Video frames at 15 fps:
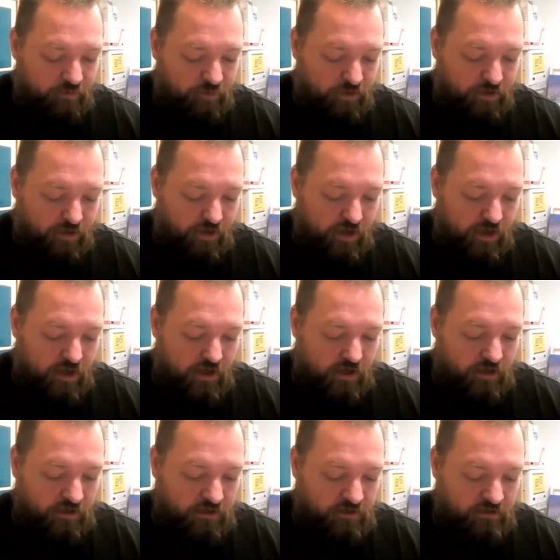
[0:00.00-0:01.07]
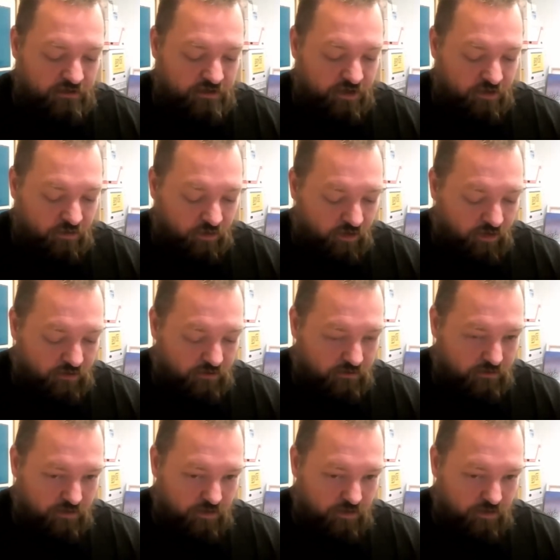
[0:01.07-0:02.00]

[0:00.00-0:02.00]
But in general,